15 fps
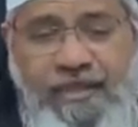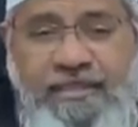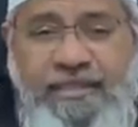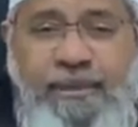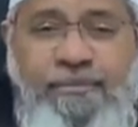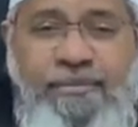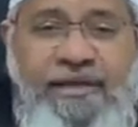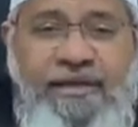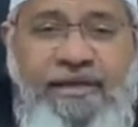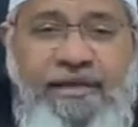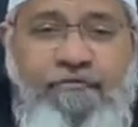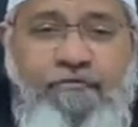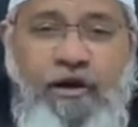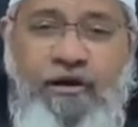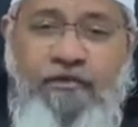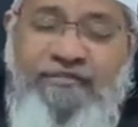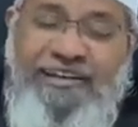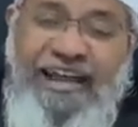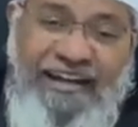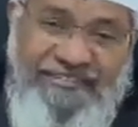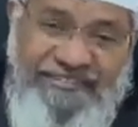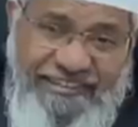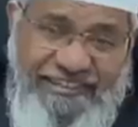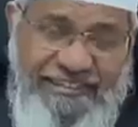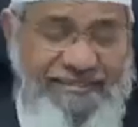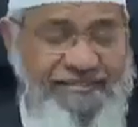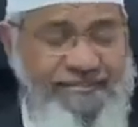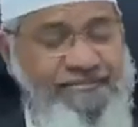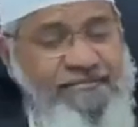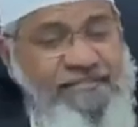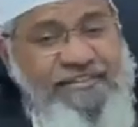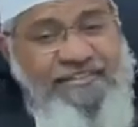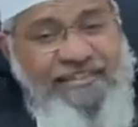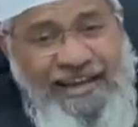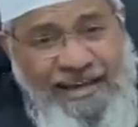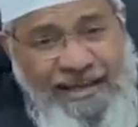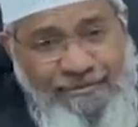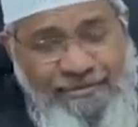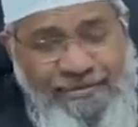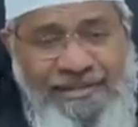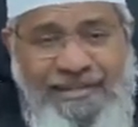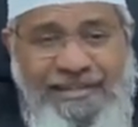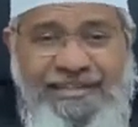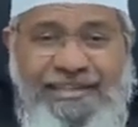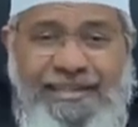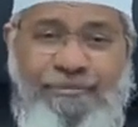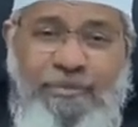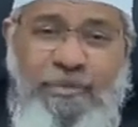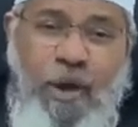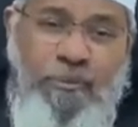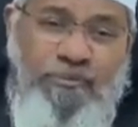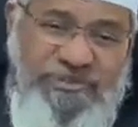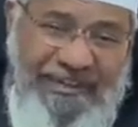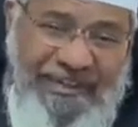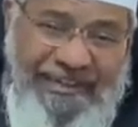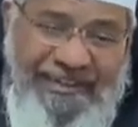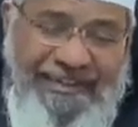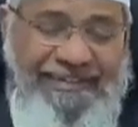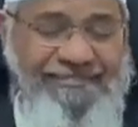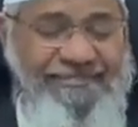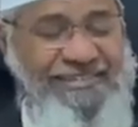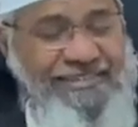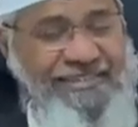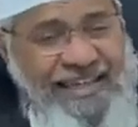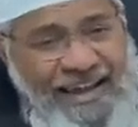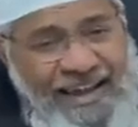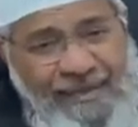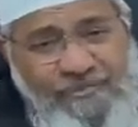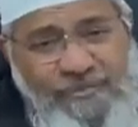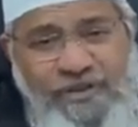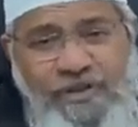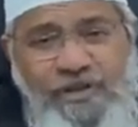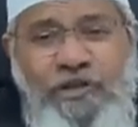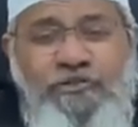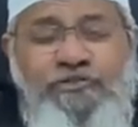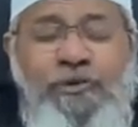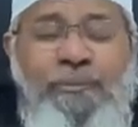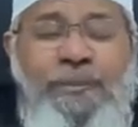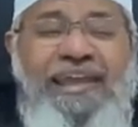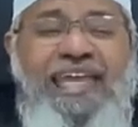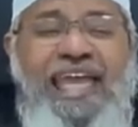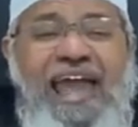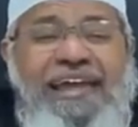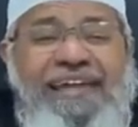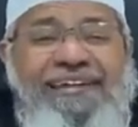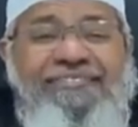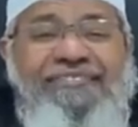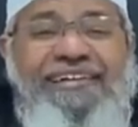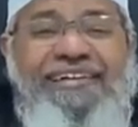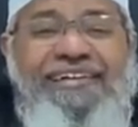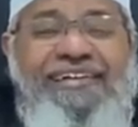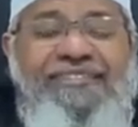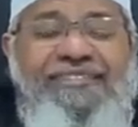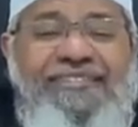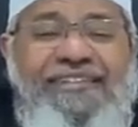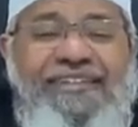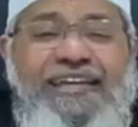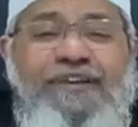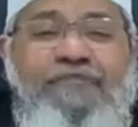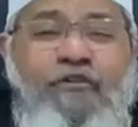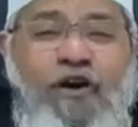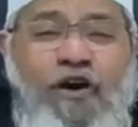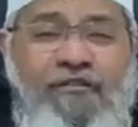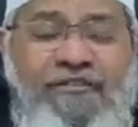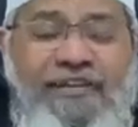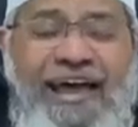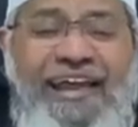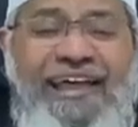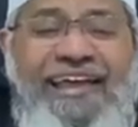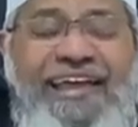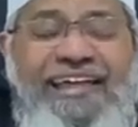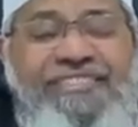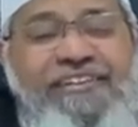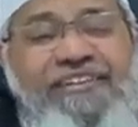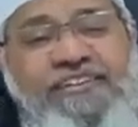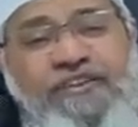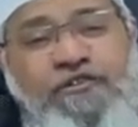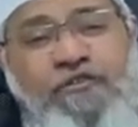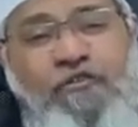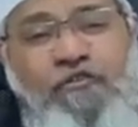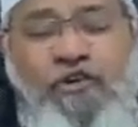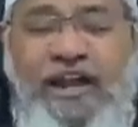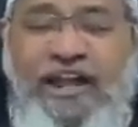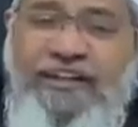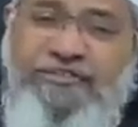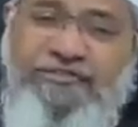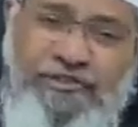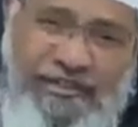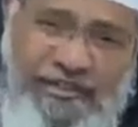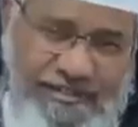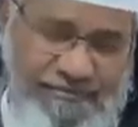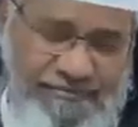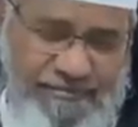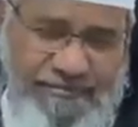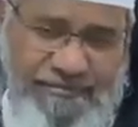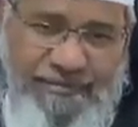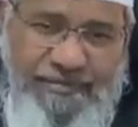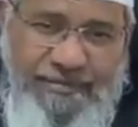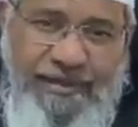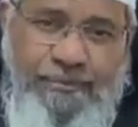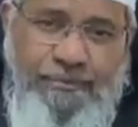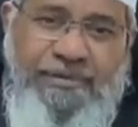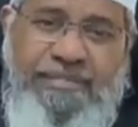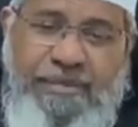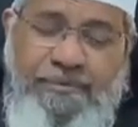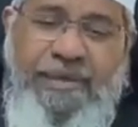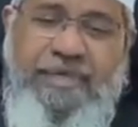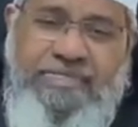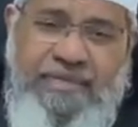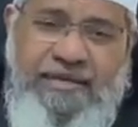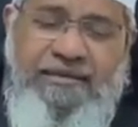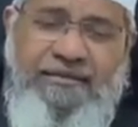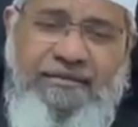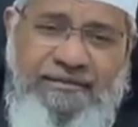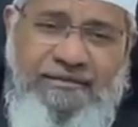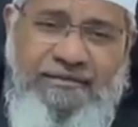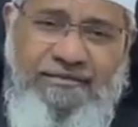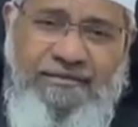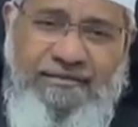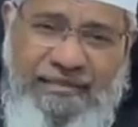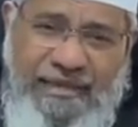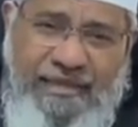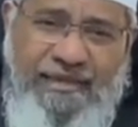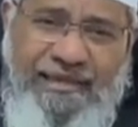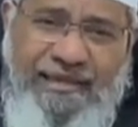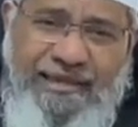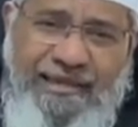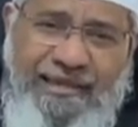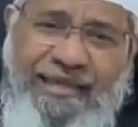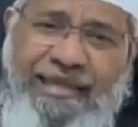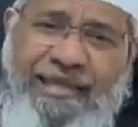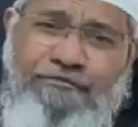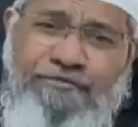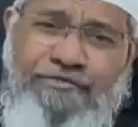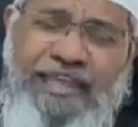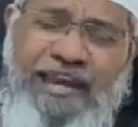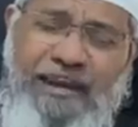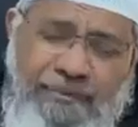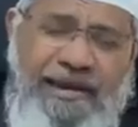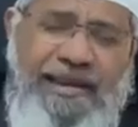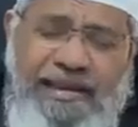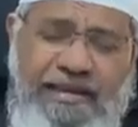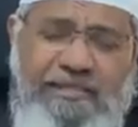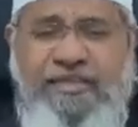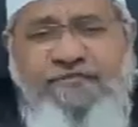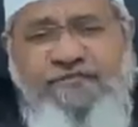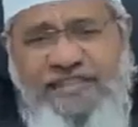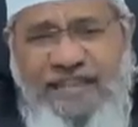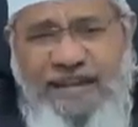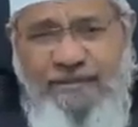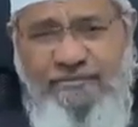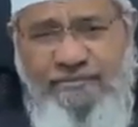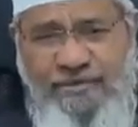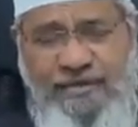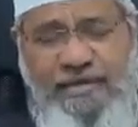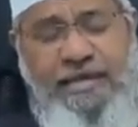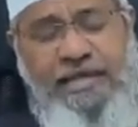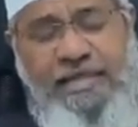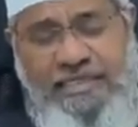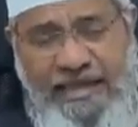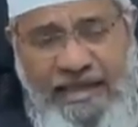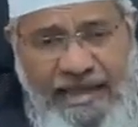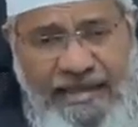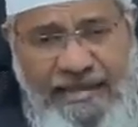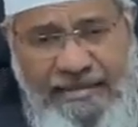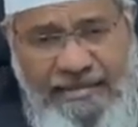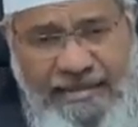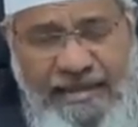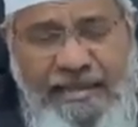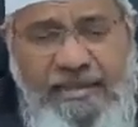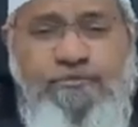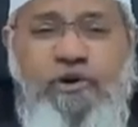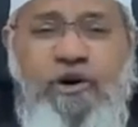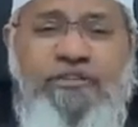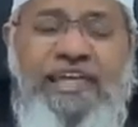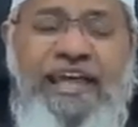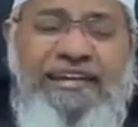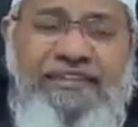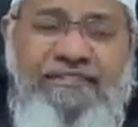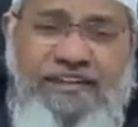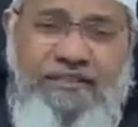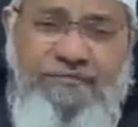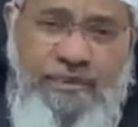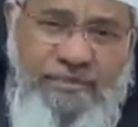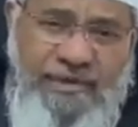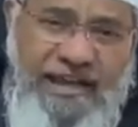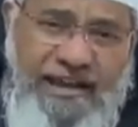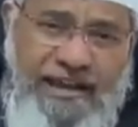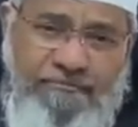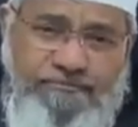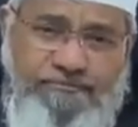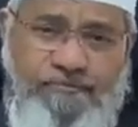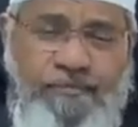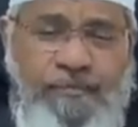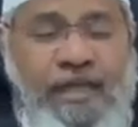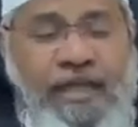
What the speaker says: They may involve dancing, which is haram. There may be obscenity, which is haram. So many activities involved are against the teaching of Quran and Sunnah. But the basic thing is celebrating itself is haram. Second reason is because activities may be haram.